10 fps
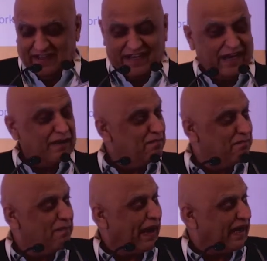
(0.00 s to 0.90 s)
and
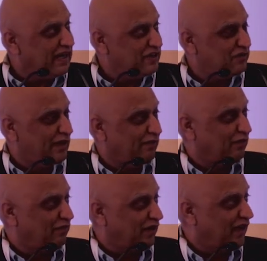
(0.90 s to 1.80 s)
bankers will have to
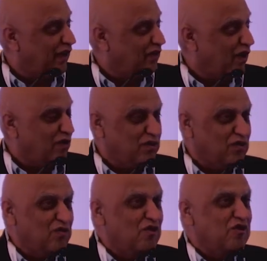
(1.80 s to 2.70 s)
figure out how
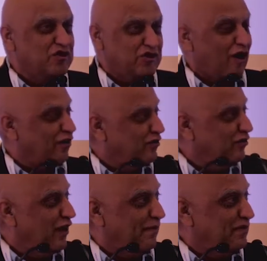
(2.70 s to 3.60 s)
to talk
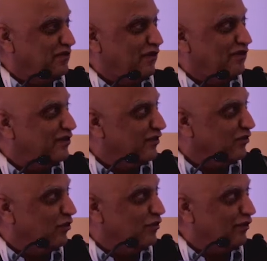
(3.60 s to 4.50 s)
to Amazons and
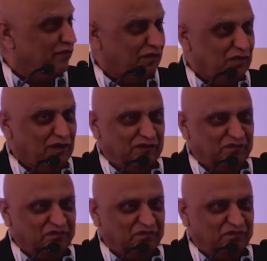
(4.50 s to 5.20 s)
Googles of the world.